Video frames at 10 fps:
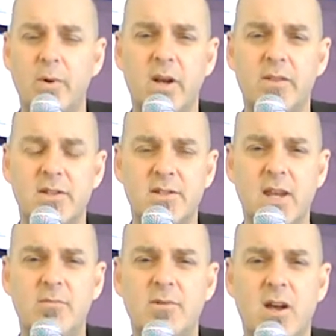but at the
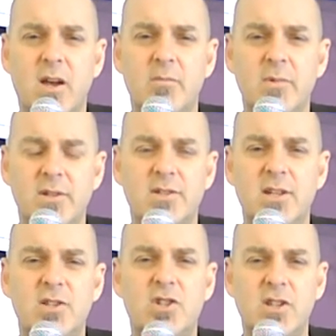same time he's
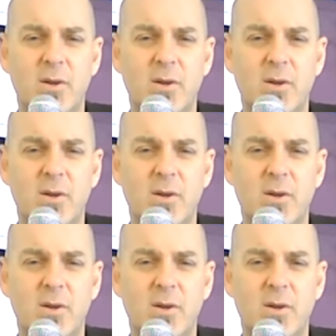teaching